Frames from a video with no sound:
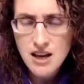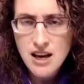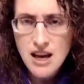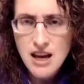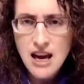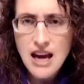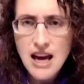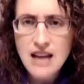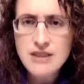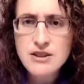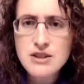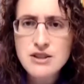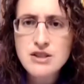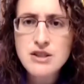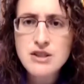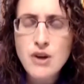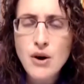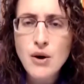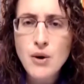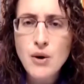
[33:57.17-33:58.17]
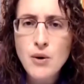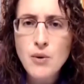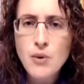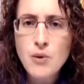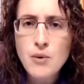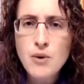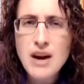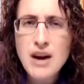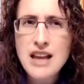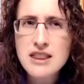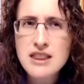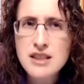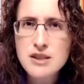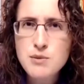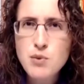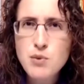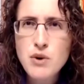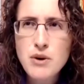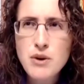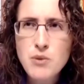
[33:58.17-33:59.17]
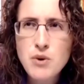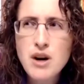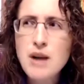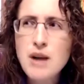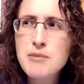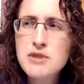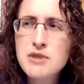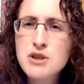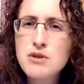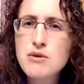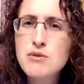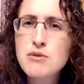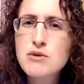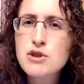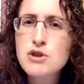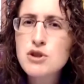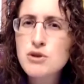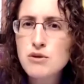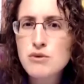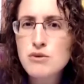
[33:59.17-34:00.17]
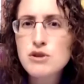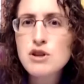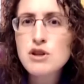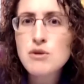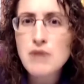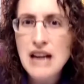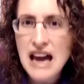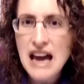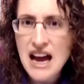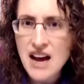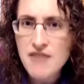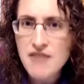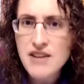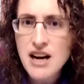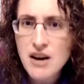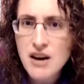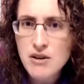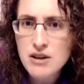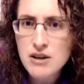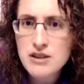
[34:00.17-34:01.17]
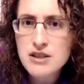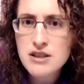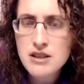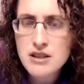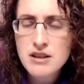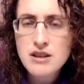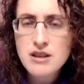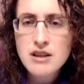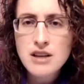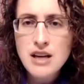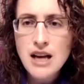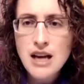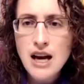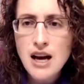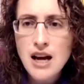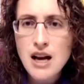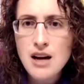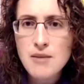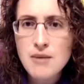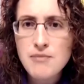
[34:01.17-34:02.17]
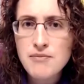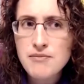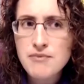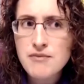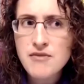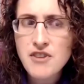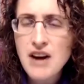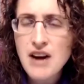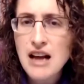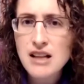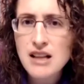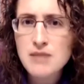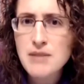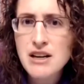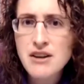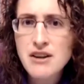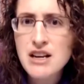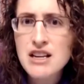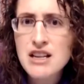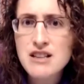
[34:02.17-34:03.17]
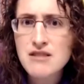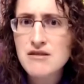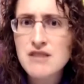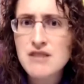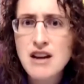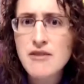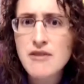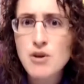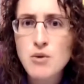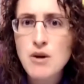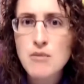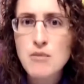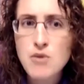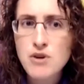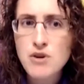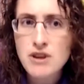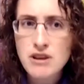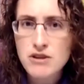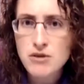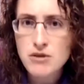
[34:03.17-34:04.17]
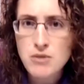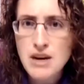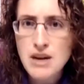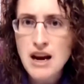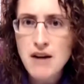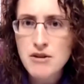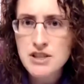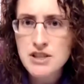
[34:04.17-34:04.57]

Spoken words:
And so at this point, we're up to 2.5 hours. For elementary, you never want more than 3 hours a